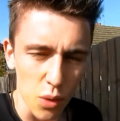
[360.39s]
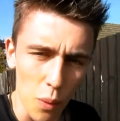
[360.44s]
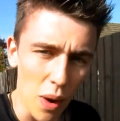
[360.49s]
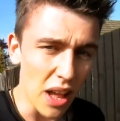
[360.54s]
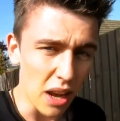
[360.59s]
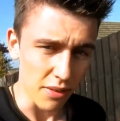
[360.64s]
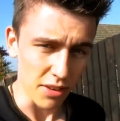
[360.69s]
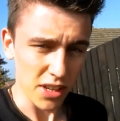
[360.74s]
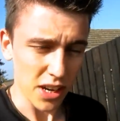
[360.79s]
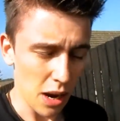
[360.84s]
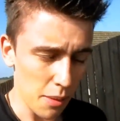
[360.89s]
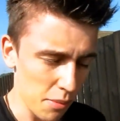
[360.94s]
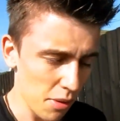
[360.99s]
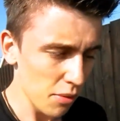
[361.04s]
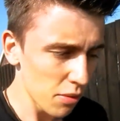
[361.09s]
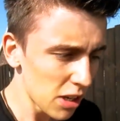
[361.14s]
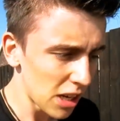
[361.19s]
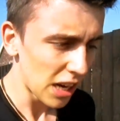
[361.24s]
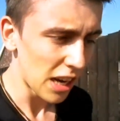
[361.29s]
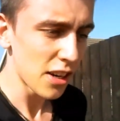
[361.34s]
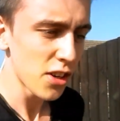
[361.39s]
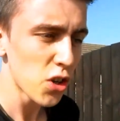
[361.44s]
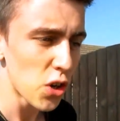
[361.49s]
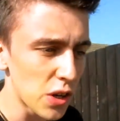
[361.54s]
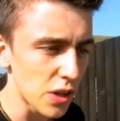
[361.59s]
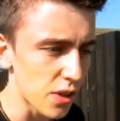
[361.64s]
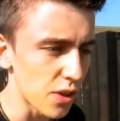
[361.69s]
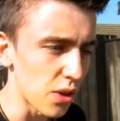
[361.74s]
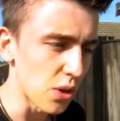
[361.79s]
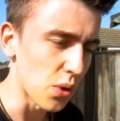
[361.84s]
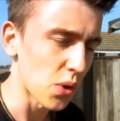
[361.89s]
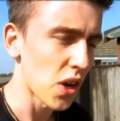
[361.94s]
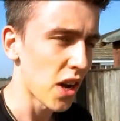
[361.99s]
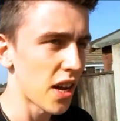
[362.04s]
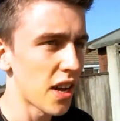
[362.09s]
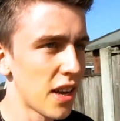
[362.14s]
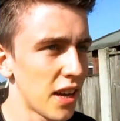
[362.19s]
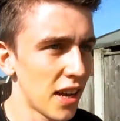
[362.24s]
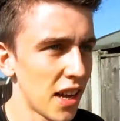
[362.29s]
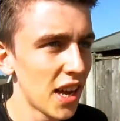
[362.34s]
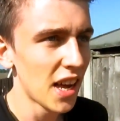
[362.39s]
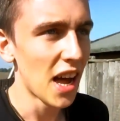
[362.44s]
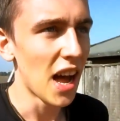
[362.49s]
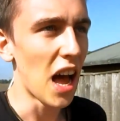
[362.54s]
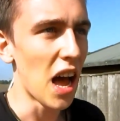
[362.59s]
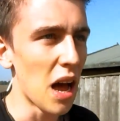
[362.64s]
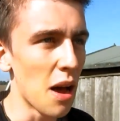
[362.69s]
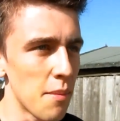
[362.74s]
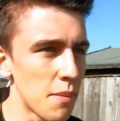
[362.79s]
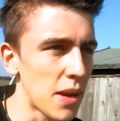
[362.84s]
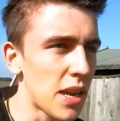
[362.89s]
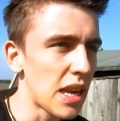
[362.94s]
a whale of a time. I really enjoyed the snooker.